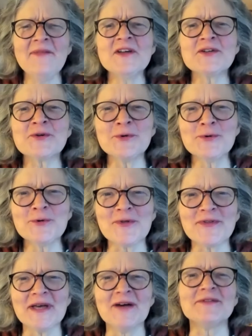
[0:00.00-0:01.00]
and the
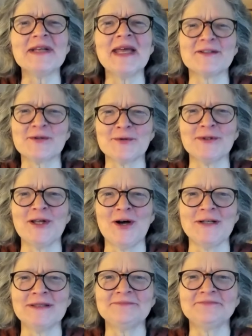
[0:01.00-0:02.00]
truth of natural
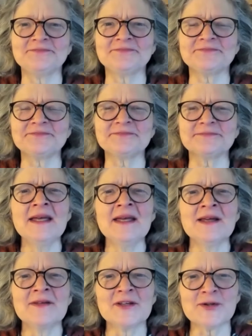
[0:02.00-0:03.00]
law,
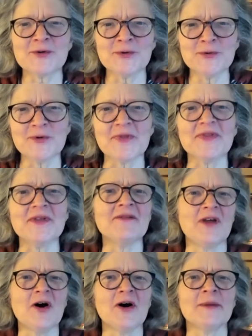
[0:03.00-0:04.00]
the truth
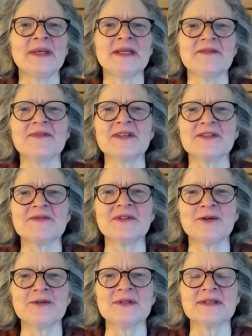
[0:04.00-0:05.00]
of the harmony of the
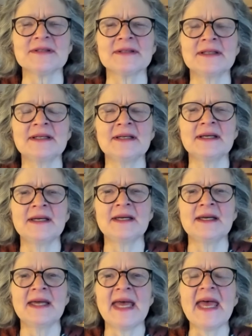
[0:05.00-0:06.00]
spheres.
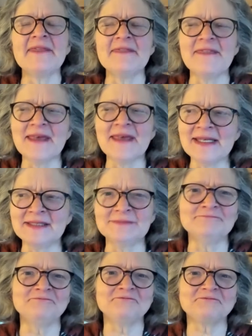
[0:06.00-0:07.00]
And
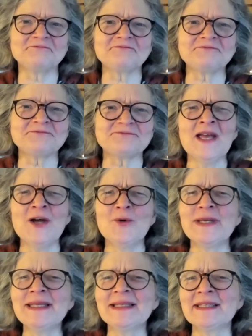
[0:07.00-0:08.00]
then
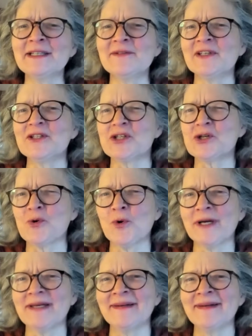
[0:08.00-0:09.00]
we live in
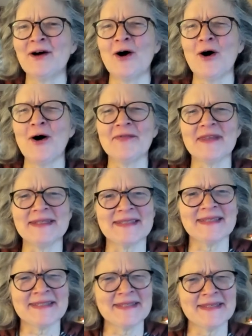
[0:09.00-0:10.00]
joy,
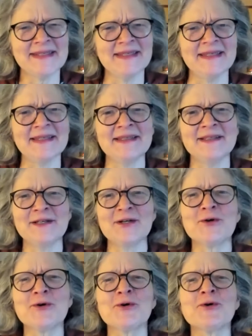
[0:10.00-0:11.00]
authenticity,
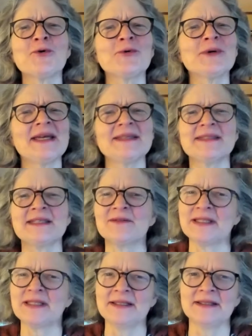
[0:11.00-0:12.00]

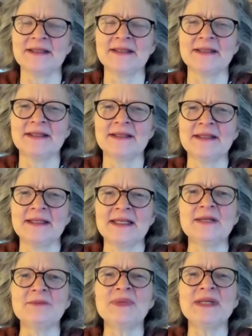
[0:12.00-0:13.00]
creativity,
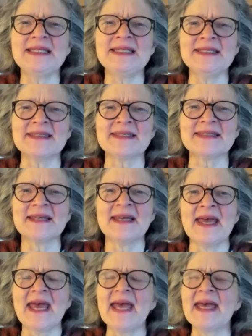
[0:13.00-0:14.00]
in peace,
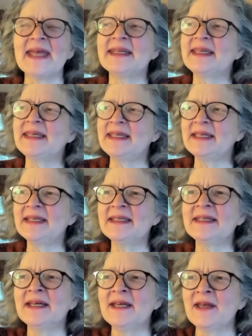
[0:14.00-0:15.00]
and
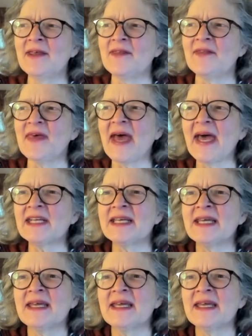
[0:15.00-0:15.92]
in that